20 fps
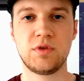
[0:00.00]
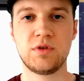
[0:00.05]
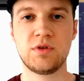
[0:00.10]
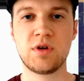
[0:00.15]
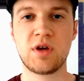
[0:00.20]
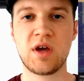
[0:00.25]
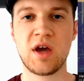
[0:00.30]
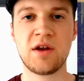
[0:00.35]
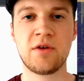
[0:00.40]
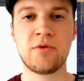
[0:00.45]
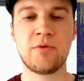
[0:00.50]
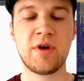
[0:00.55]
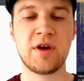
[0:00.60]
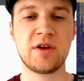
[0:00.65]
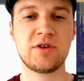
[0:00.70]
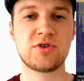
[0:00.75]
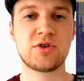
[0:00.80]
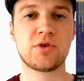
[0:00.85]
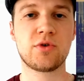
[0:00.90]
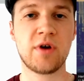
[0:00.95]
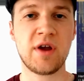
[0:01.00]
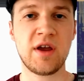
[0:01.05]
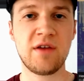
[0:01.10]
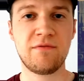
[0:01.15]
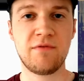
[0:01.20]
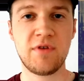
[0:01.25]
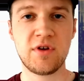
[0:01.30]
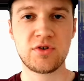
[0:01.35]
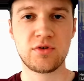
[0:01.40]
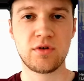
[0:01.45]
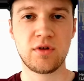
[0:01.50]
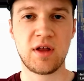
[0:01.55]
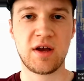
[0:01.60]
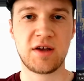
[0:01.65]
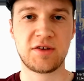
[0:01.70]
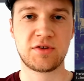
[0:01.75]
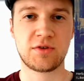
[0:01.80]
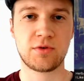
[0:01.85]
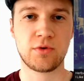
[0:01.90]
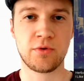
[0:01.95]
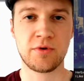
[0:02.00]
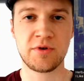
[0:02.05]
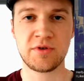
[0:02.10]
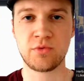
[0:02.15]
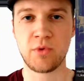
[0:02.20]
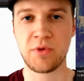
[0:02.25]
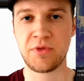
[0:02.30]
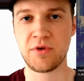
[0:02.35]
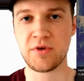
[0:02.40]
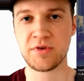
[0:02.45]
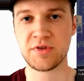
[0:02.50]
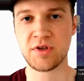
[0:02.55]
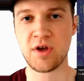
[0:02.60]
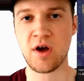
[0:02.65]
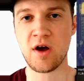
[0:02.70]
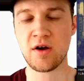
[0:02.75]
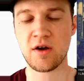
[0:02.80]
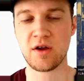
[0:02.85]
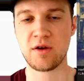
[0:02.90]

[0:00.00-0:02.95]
You can arrange great visualized stories with your song